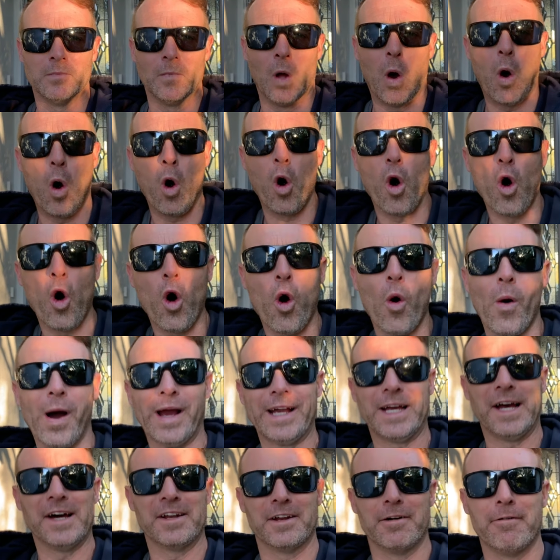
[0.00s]
Oh,
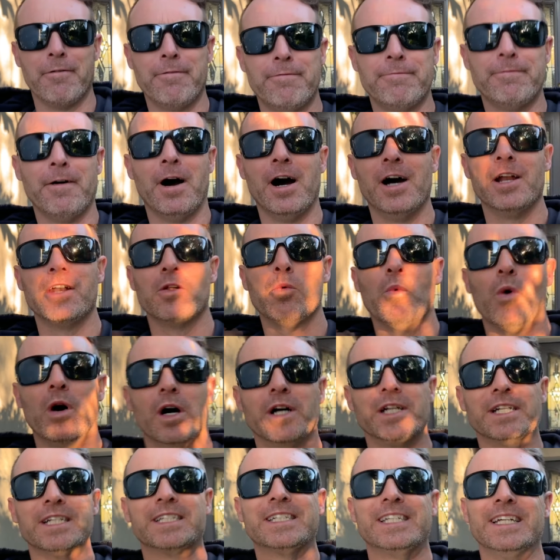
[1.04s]
I got a fun
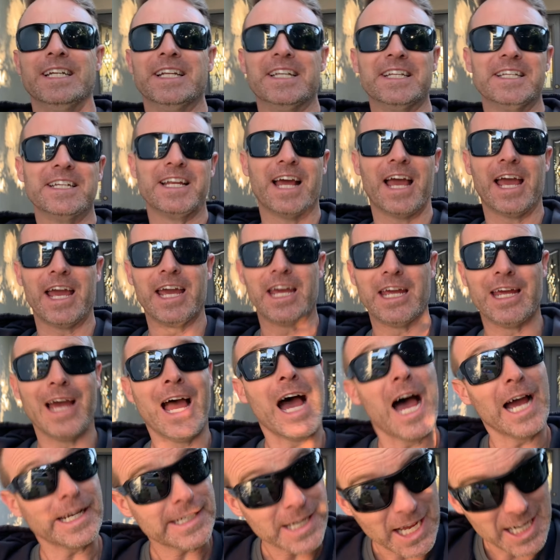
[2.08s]
one today.
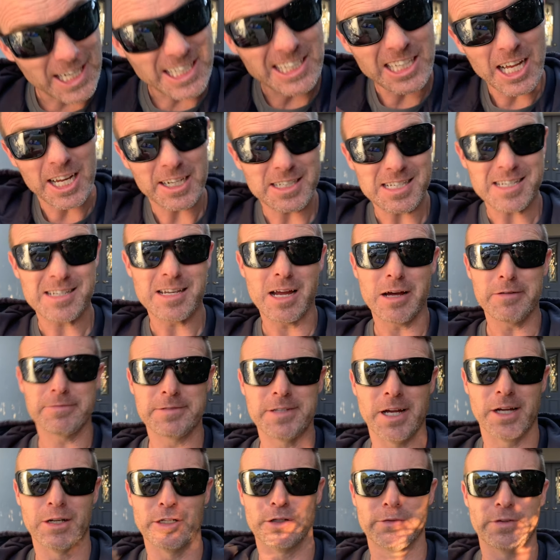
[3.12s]
I got a lot of stuff
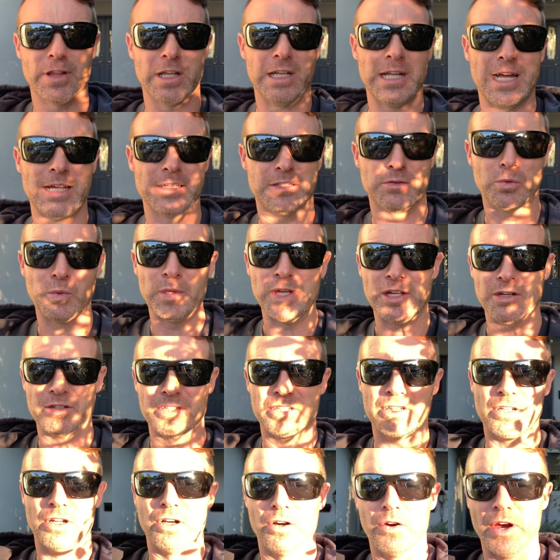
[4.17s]
done over the last week or
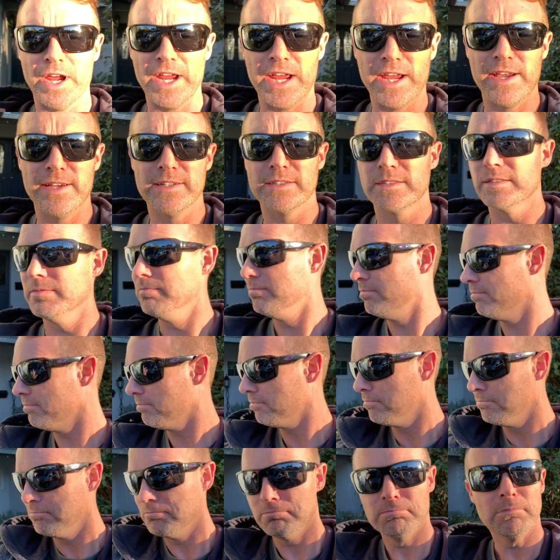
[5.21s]
so, and
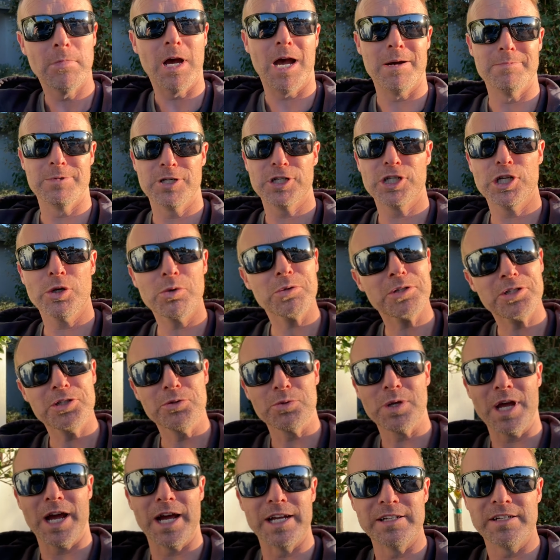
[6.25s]
I'm gonna show it to
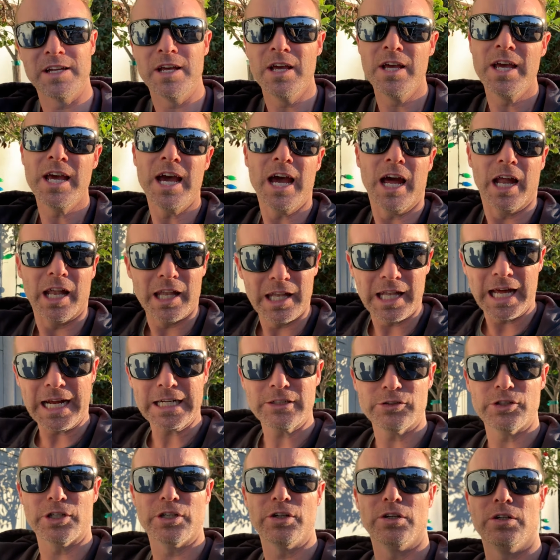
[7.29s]
you guys.
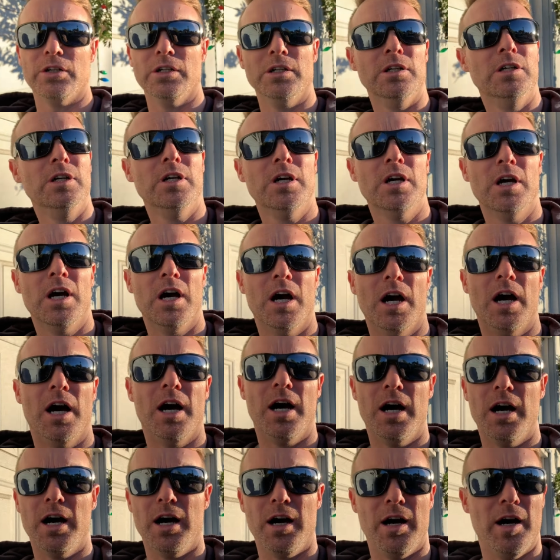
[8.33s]
Electrical,
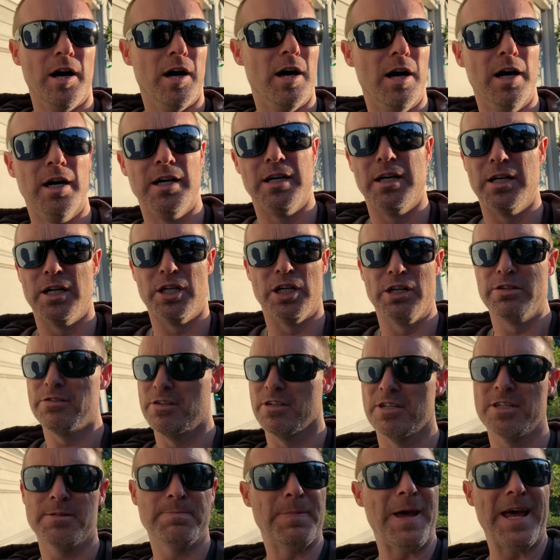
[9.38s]

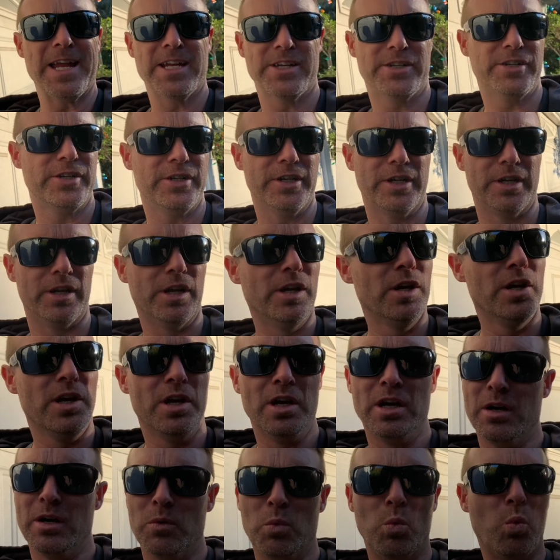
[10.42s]
suspension,
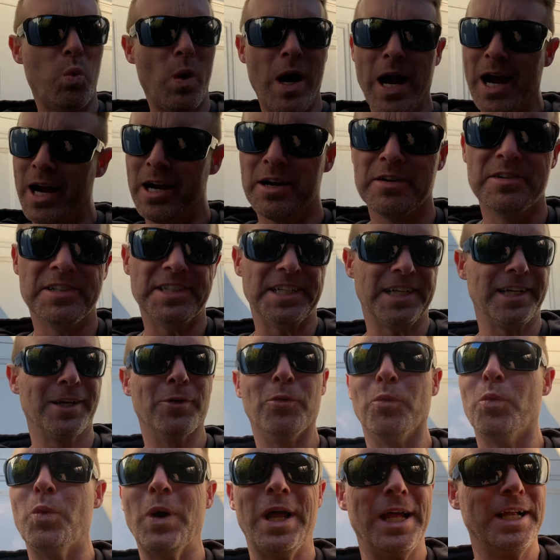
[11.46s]

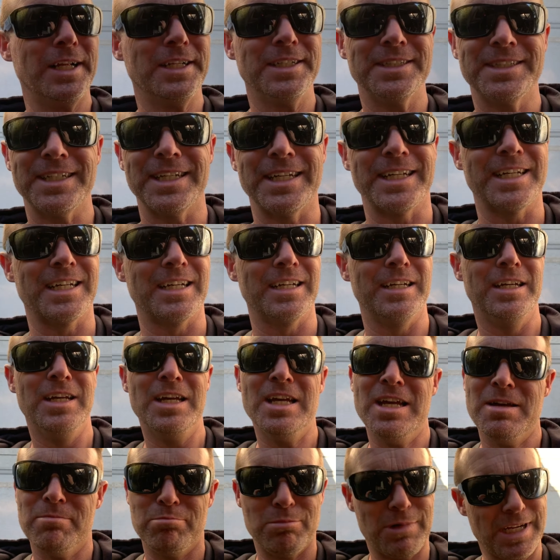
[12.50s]
wiring, welding,
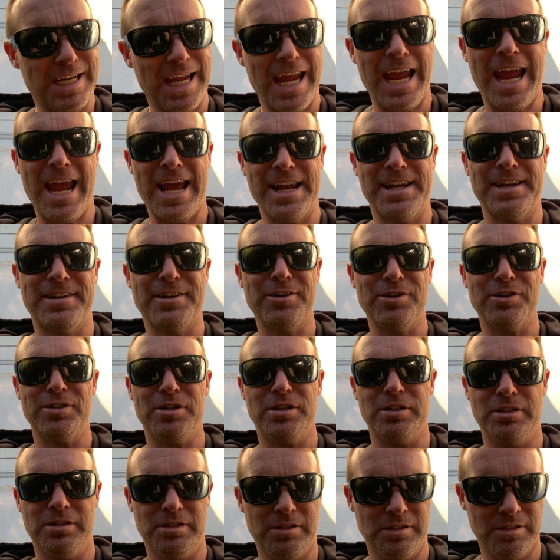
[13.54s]

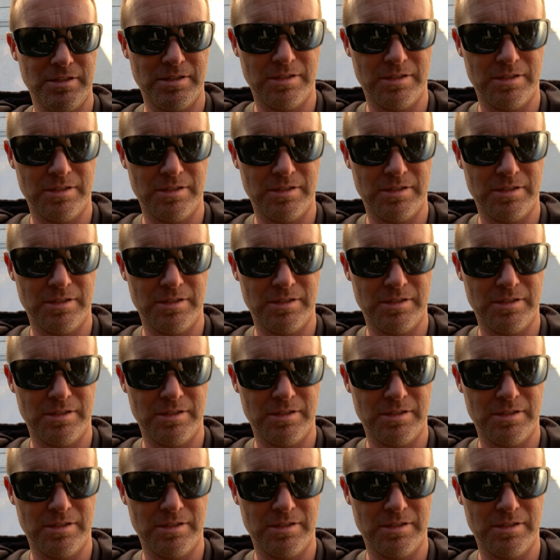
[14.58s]
mechanical.